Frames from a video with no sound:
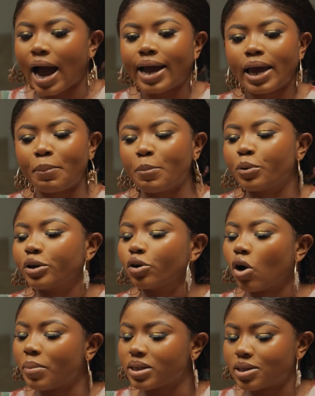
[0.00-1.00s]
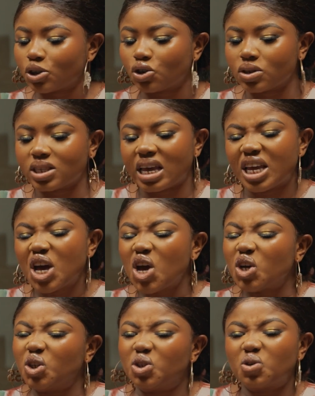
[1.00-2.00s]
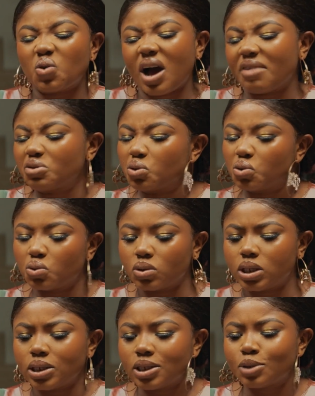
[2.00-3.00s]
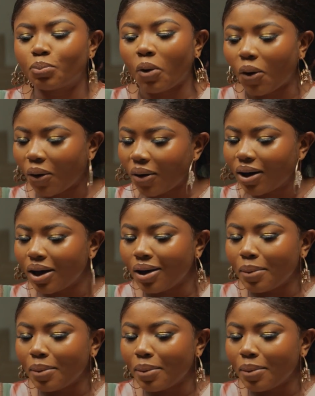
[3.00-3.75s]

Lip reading: I get people in the comment section saying, you don't have to do this, but